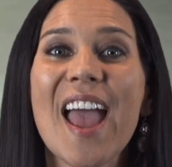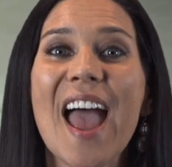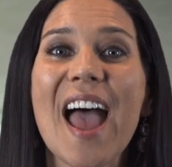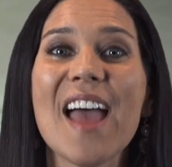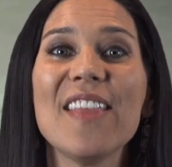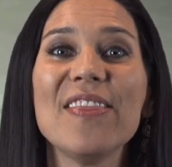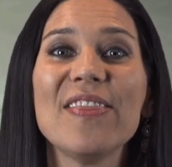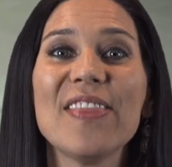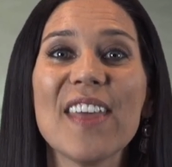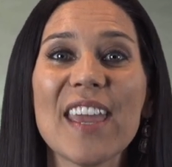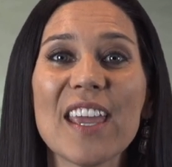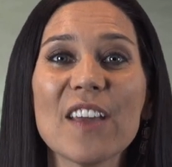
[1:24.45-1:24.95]

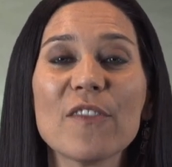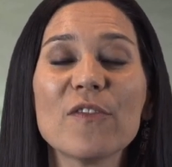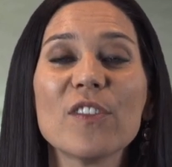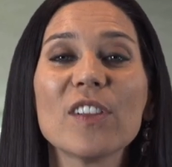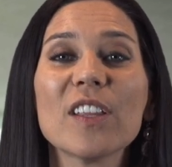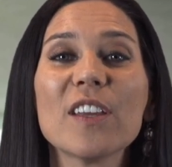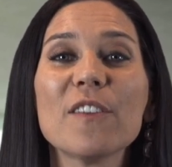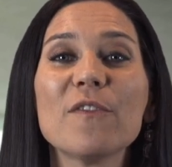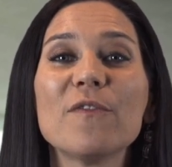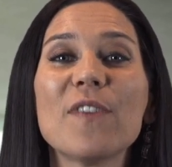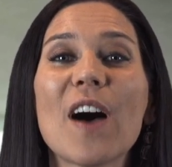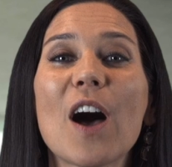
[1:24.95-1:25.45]
and
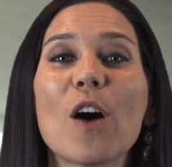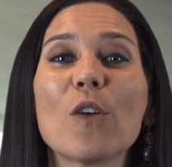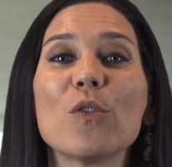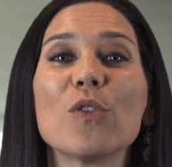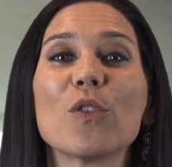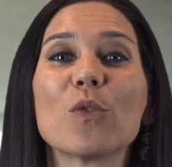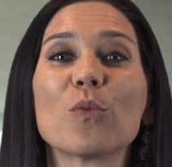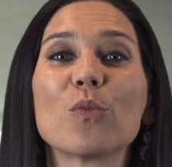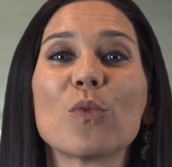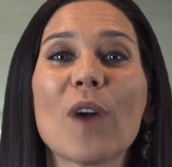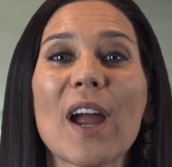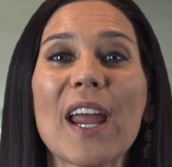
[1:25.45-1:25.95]
thankfully found
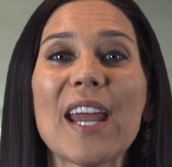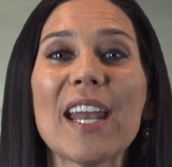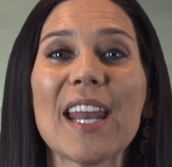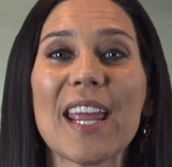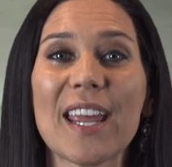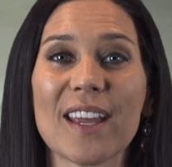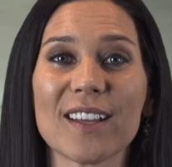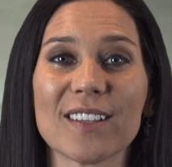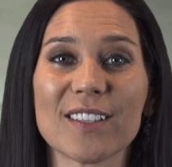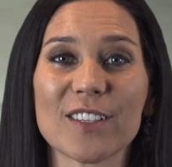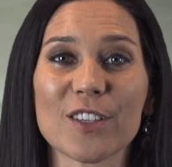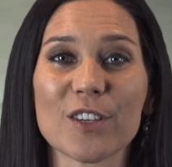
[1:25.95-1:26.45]
the right
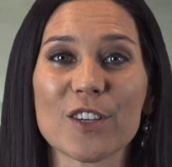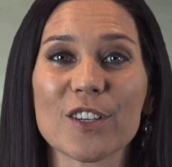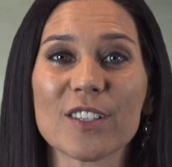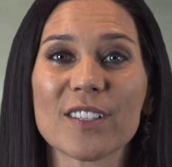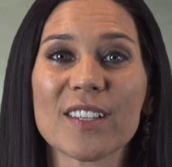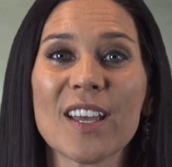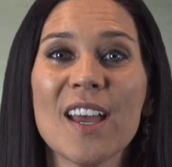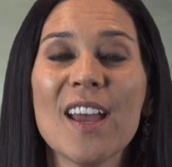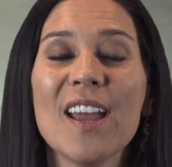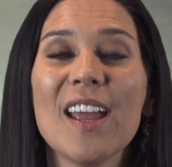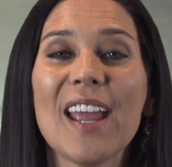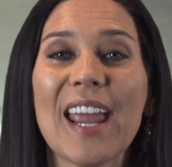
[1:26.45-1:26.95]

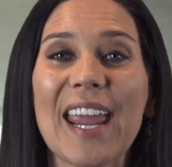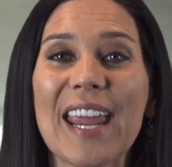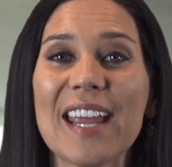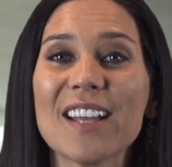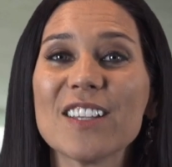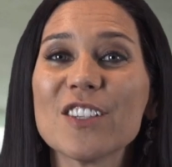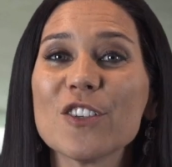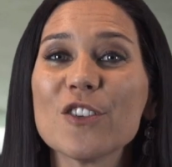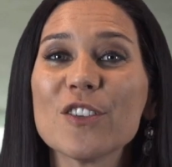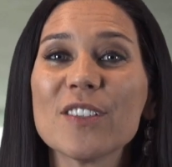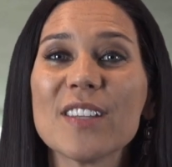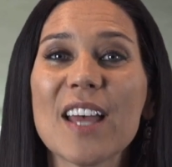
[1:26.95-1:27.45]
answers
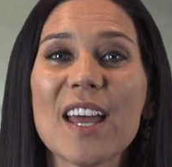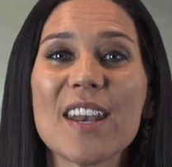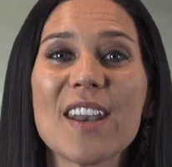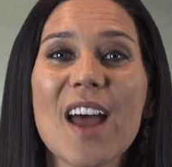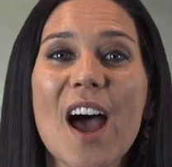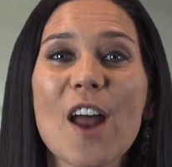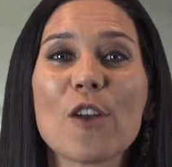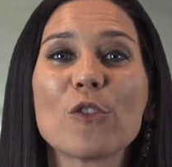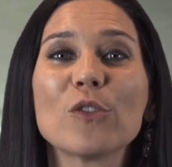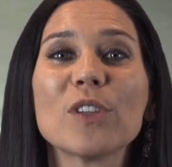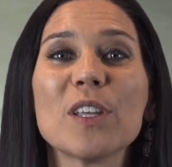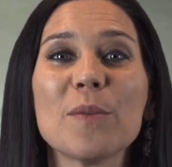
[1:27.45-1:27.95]
Answers that
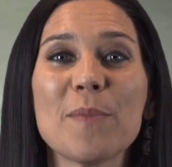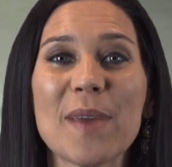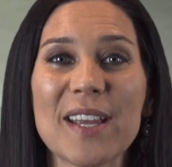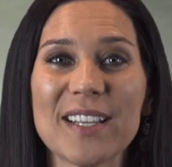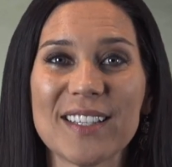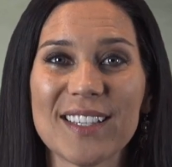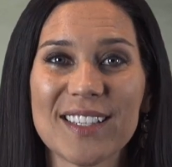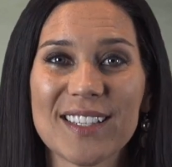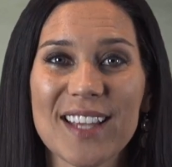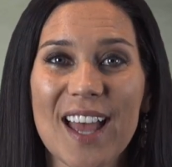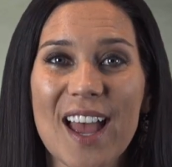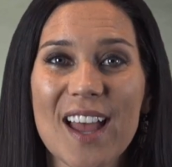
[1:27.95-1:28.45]
not only
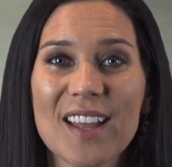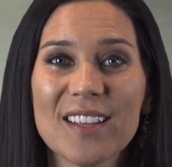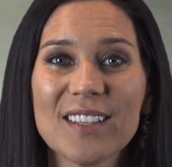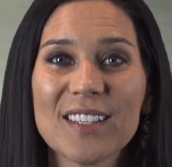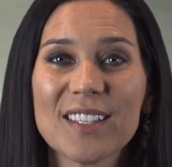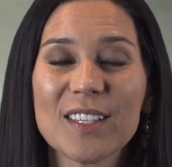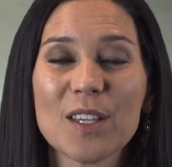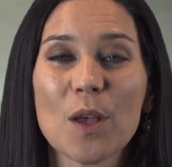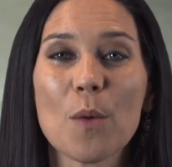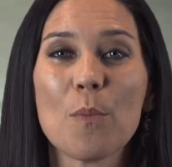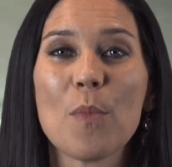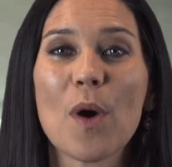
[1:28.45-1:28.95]
made
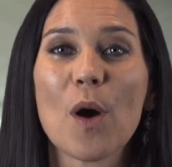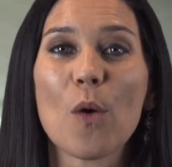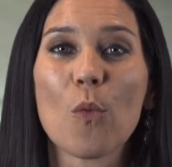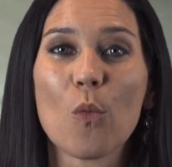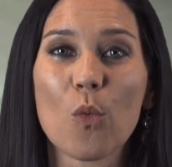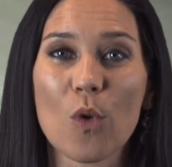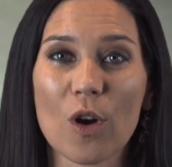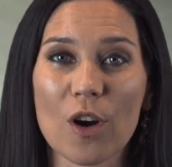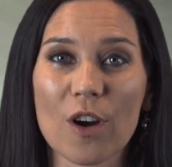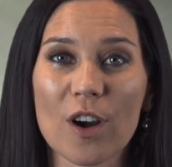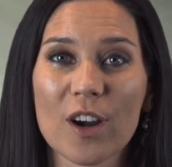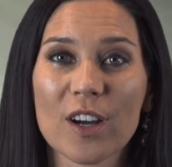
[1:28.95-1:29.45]
sense, but
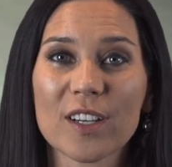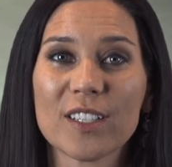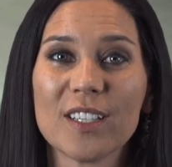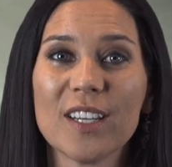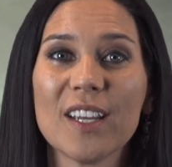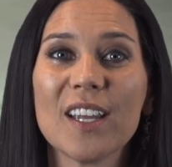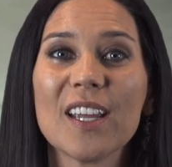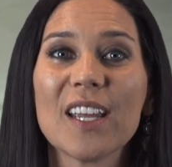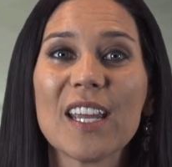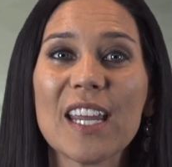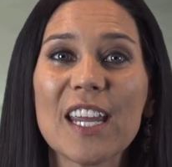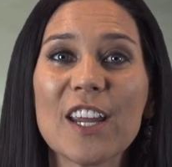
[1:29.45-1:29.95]
worked,
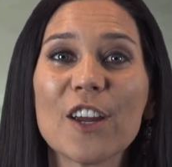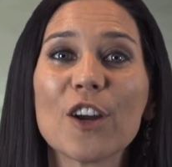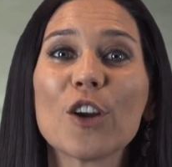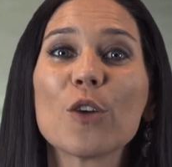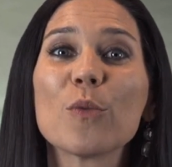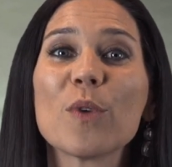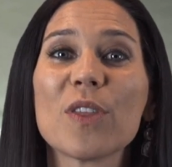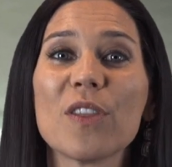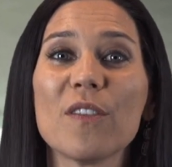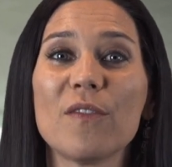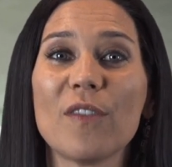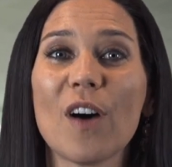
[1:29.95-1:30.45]
here
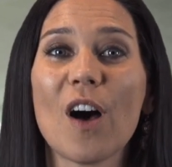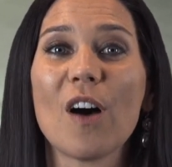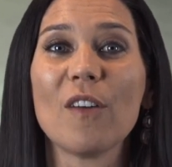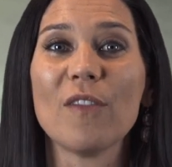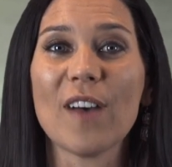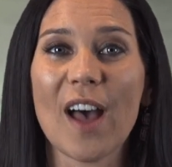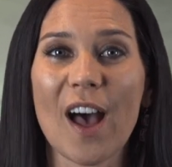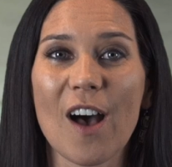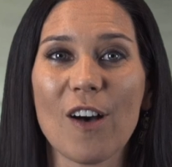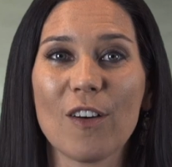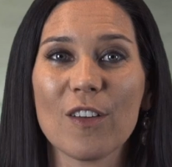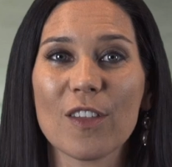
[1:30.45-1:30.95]
with Evolve
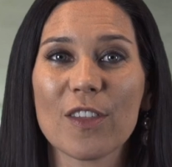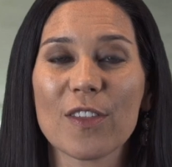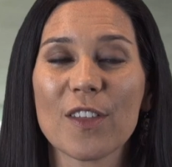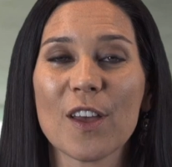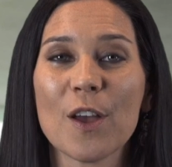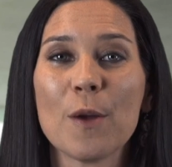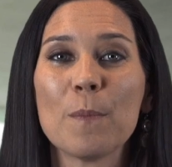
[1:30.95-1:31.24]
Health.